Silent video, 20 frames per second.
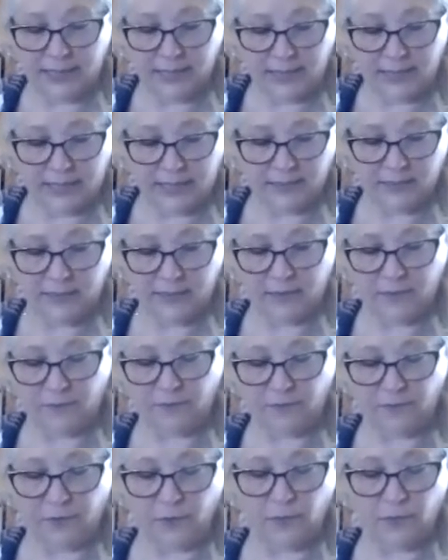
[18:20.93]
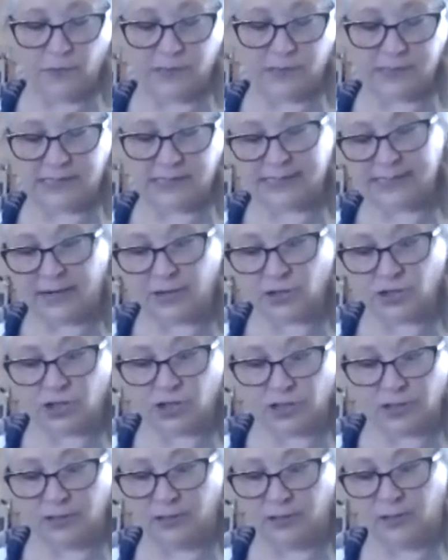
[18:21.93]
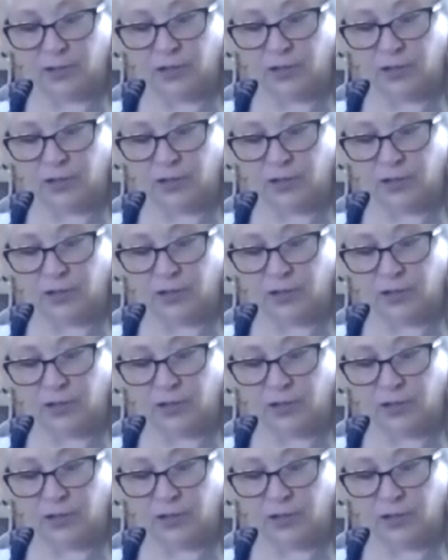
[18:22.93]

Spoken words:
in the fruit section,